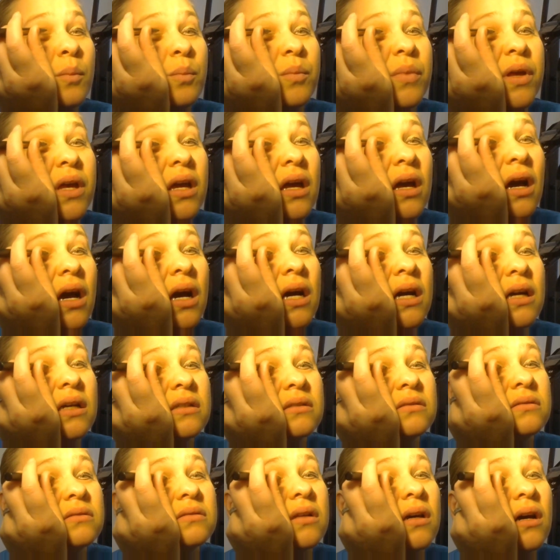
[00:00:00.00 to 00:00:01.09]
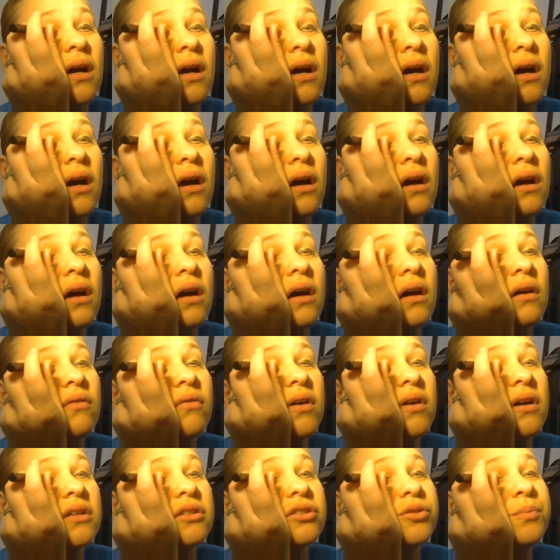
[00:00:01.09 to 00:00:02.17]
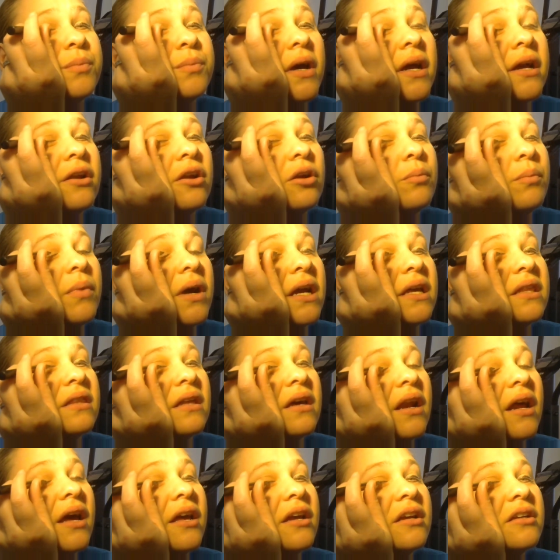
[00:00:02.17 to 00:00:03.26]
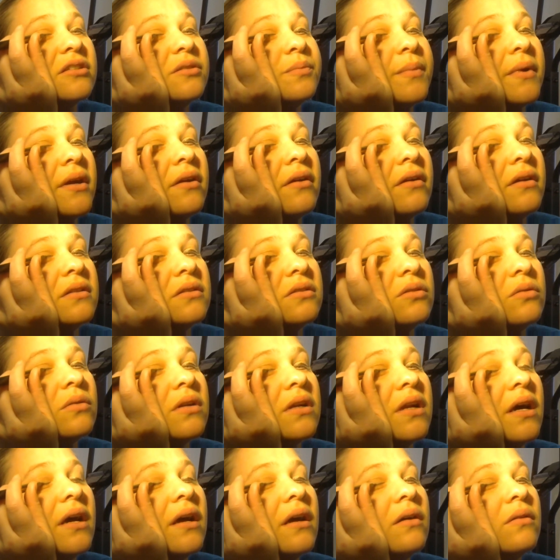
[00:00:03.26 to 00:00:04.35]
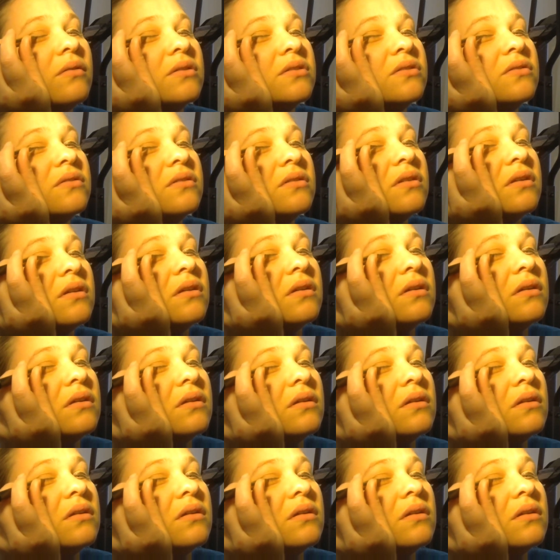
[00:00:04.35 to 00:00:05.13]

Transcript: because of a spider bite that I experienced when I was